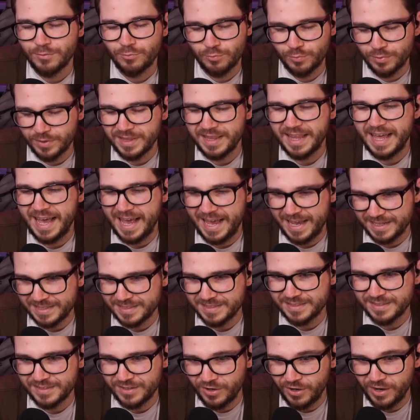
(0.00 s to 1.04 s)

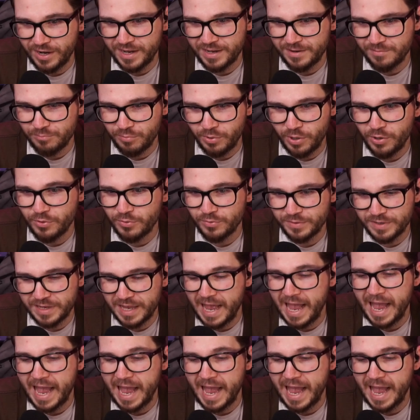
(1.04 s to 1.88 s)
relax, all right, bro?